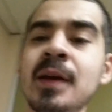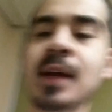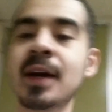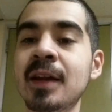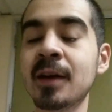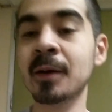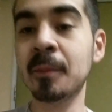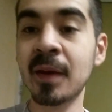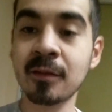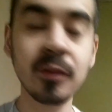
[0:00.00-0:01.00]
it kind of
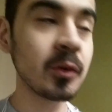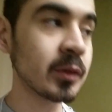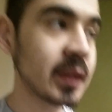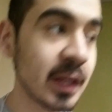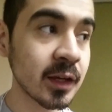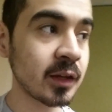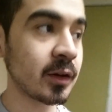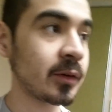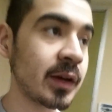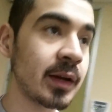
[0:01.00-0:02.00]
makes you think, you
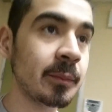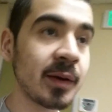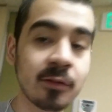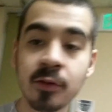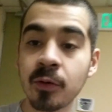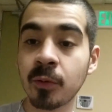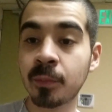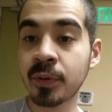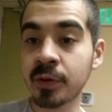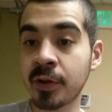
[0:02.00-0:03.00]
know, and it makes you
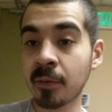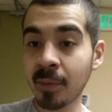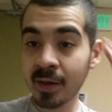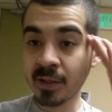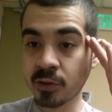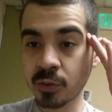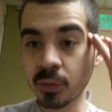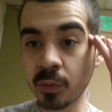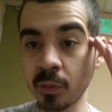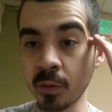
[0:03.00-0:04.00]
put your mind
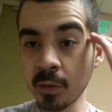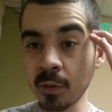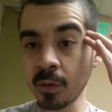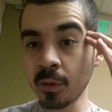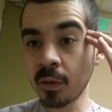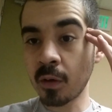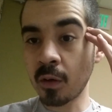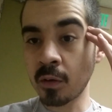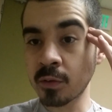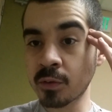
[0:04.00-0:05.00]
into
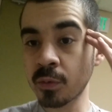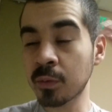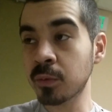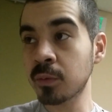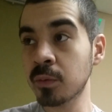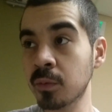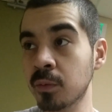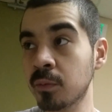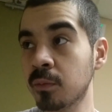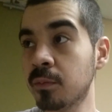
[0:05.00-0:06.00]

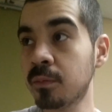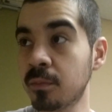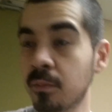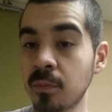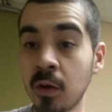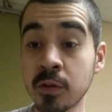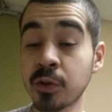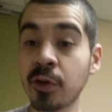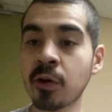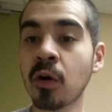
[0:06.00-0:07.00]
onto onto
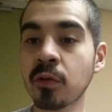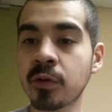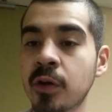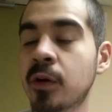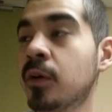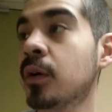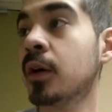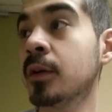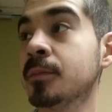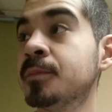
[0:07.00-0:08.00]
your goals, you know,
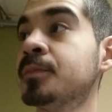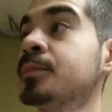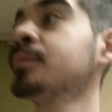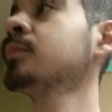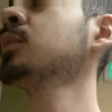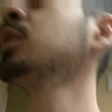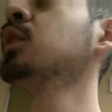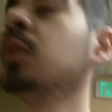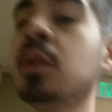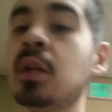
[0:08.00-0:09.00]
um
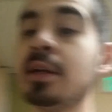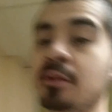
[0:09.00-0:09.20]
like